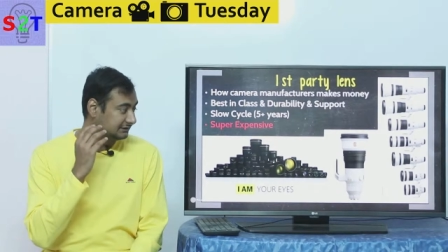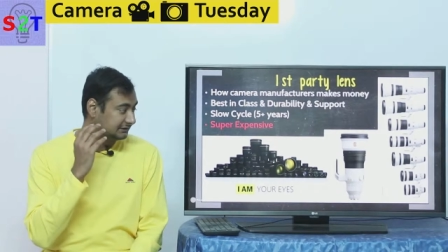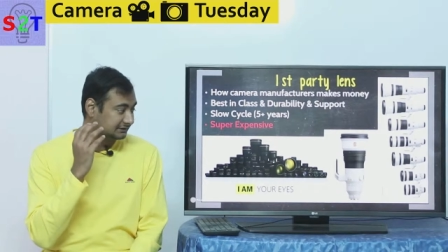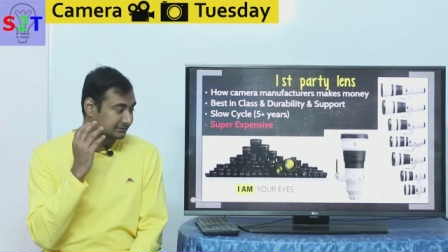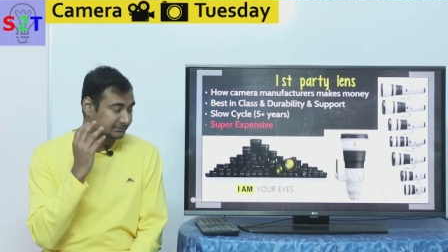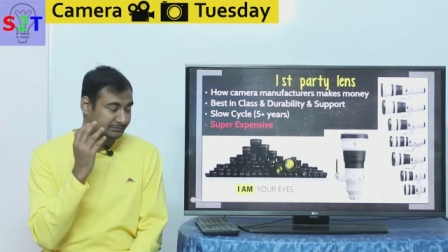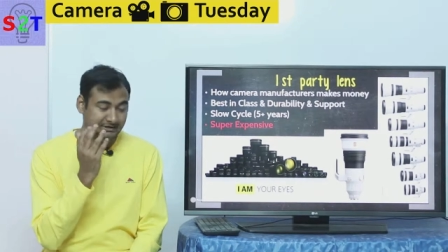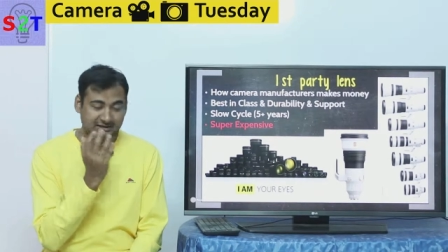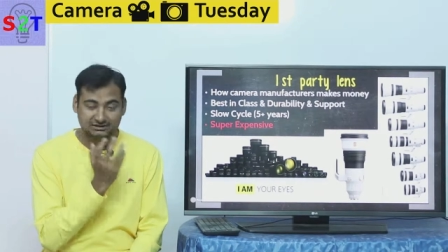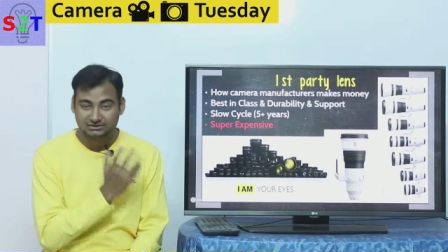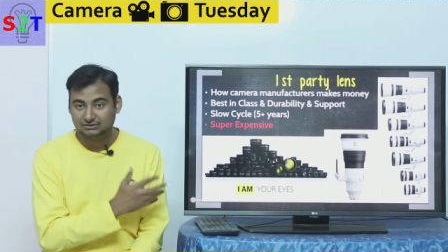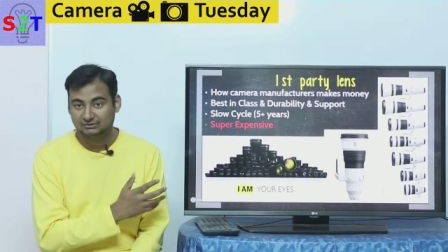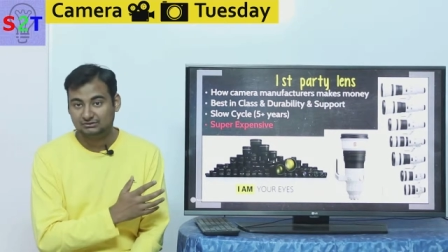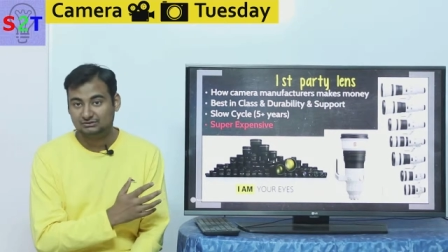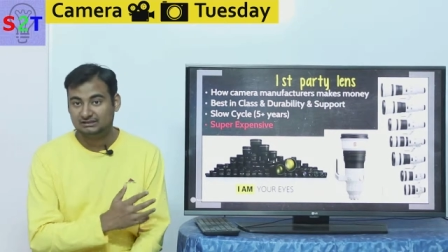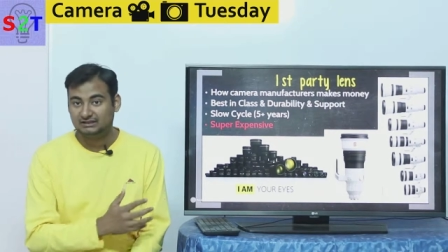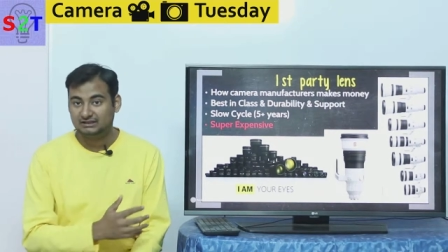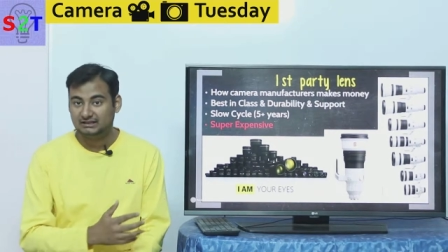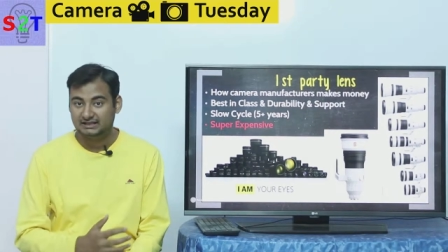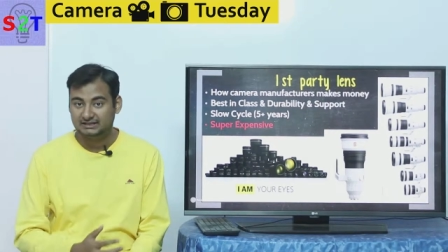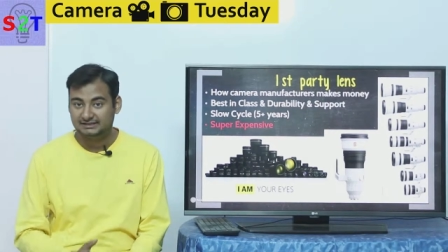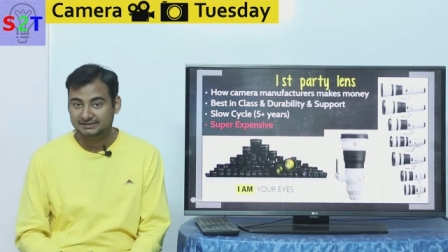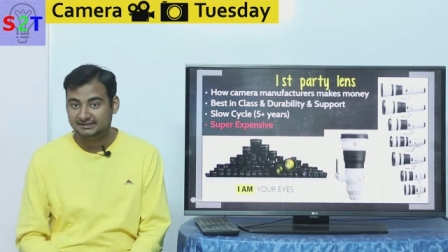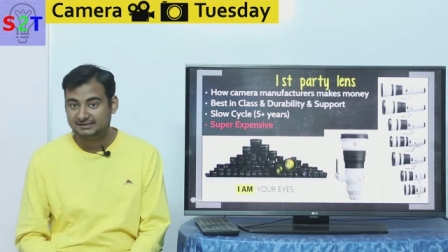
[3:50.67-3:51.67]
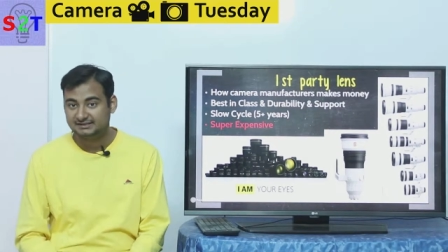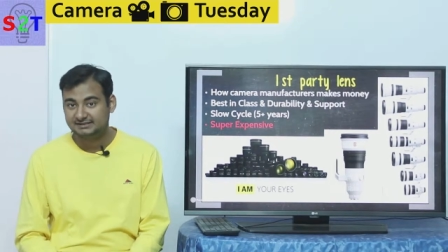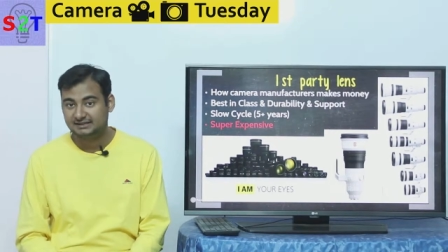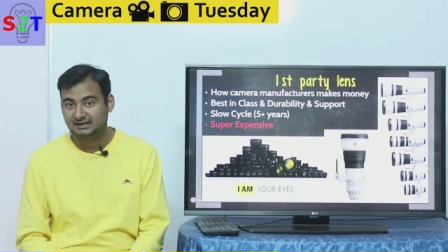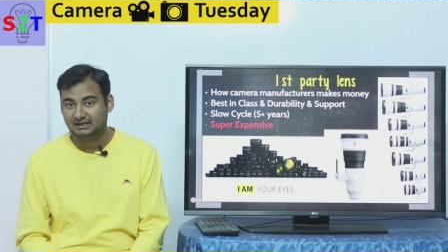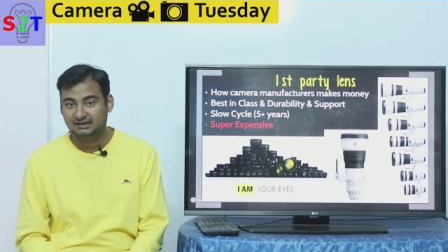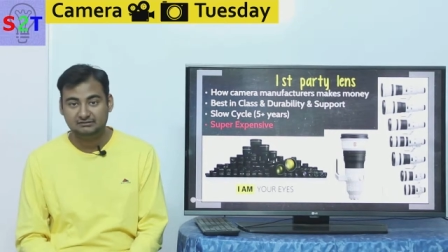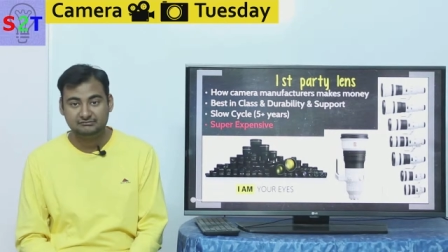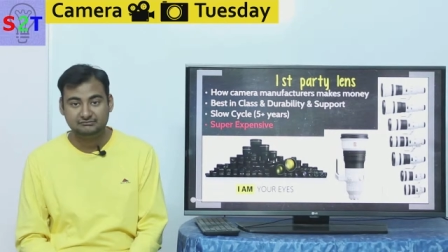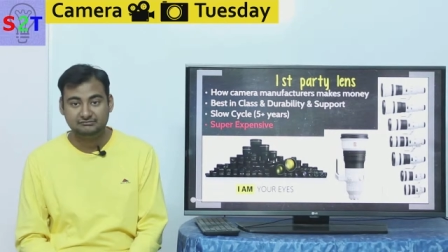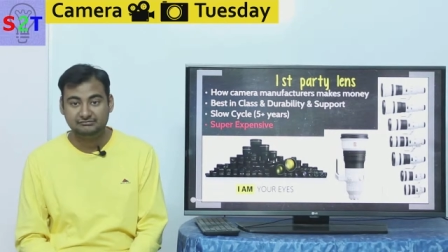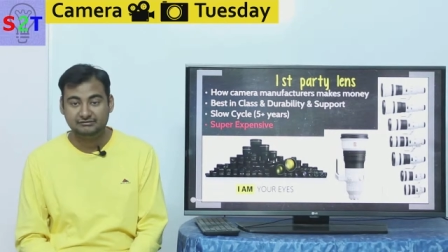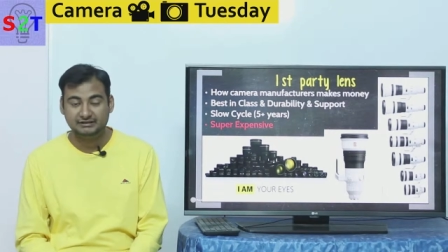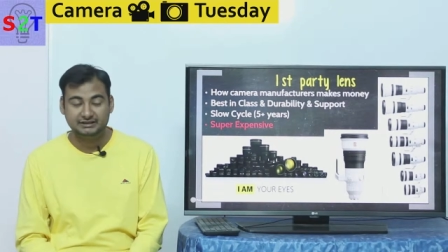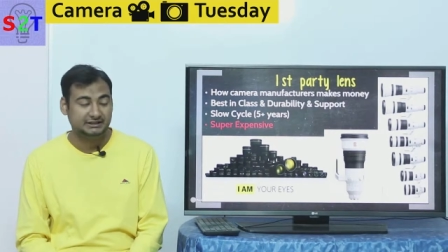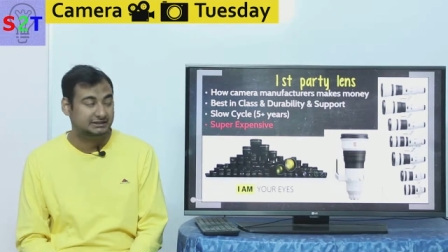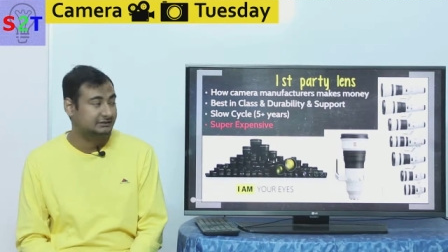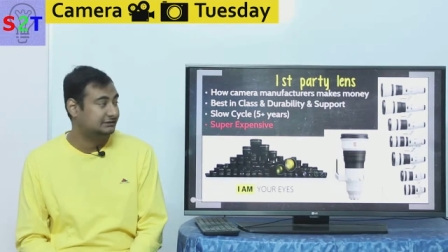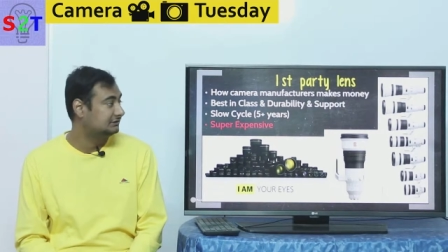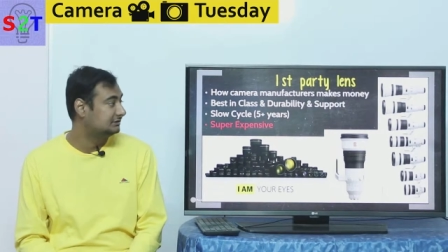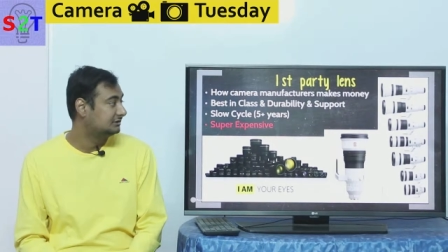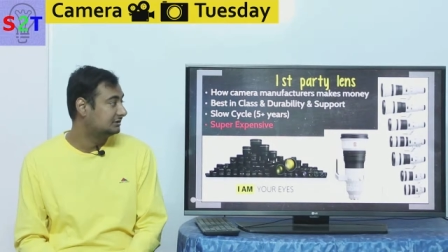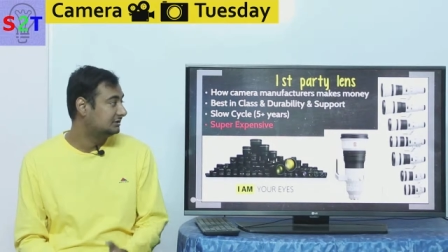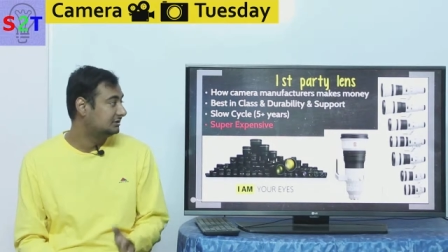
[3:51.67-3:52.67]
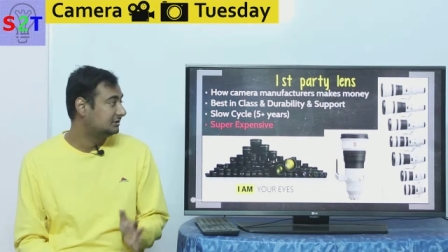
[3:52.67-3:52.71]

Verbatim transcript: uh, make sure the lenses are very